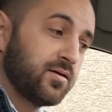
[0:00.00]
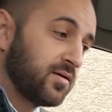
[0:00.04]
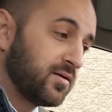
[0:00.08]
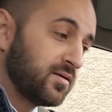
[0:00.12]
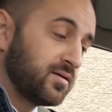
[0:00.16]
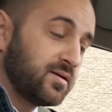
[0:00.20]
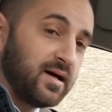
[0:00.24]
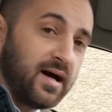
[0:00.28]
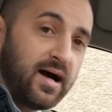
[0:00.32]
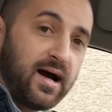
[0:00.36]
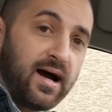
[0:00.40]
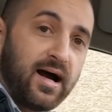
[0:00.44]

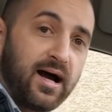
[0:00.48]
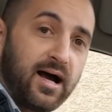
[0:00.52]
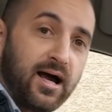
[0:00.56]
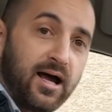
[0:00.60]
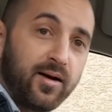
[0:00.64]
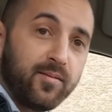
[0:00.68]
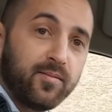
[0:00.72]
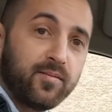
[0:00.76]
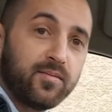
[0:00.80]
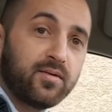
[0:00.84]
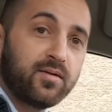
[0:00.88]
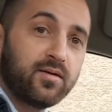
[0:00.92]

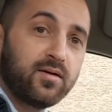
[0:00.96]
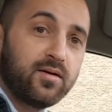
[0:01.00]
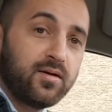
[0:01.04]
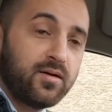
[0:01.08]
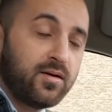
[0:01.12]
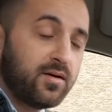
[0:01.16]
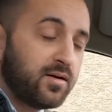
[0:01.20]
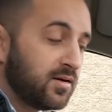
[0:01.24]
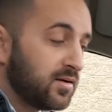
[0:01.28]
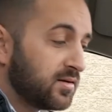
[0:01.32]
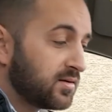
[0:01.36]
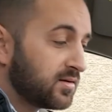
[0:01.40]
time
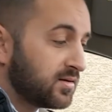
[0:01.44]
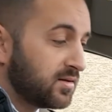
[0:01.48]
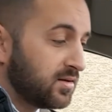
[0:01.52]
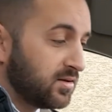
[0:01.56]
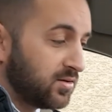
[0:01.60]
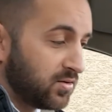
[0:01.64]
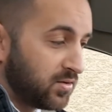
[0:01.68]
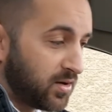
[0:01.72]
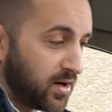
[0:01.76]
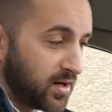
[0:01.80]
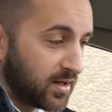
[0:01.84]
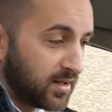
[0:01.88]

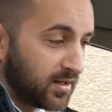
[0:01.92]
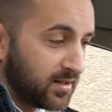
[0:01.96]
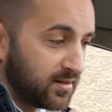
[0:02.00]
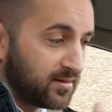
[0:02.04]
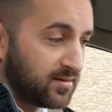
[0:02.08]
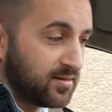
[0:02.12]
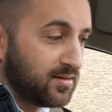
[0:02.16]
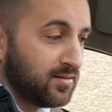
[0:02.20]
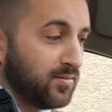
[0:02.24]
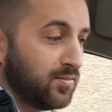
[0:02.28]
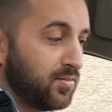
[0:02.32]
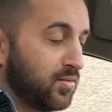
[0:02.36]
so I can get
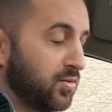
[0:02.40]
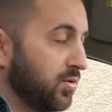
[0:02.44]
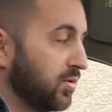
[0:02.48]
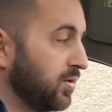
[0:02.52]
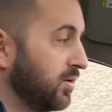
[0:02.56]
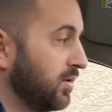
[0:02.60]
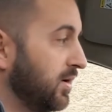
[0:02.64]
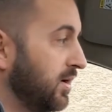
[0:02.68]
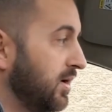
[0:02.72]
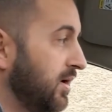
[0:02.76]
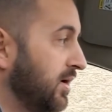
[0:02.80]
some more,